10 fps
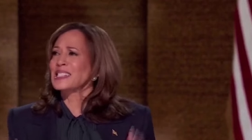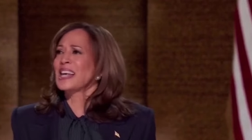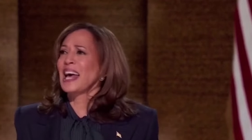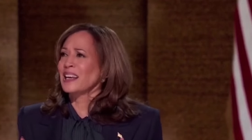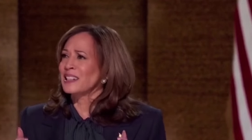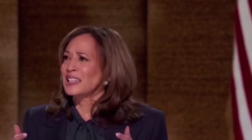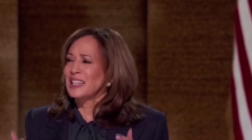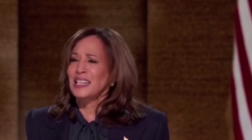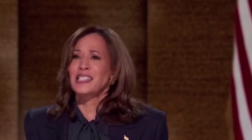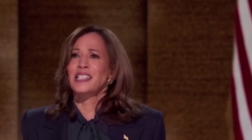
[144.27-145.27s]
exactly
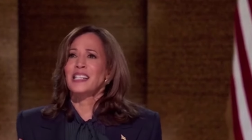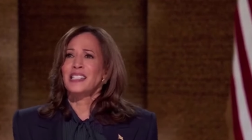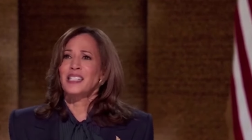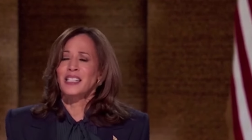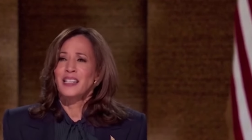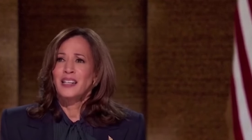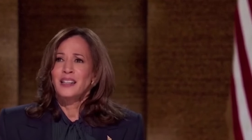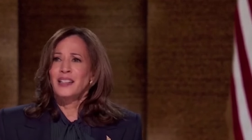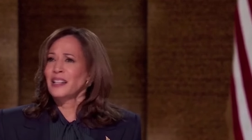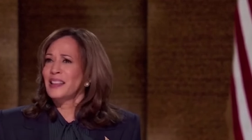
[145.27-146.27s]
is it
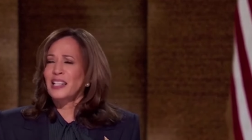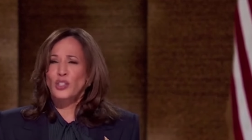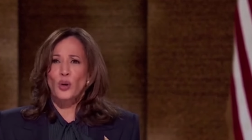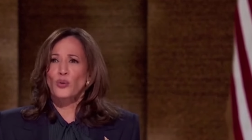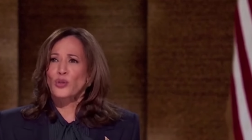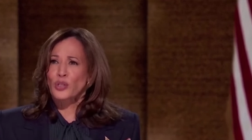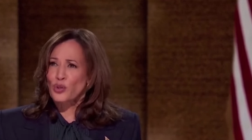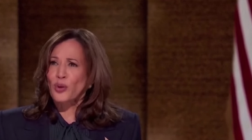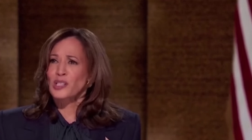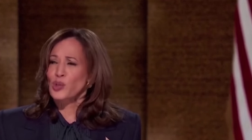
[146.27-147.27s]
that they don't
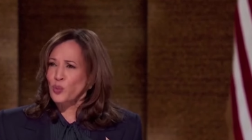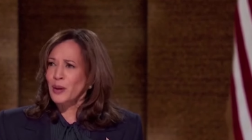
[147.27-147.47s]
trust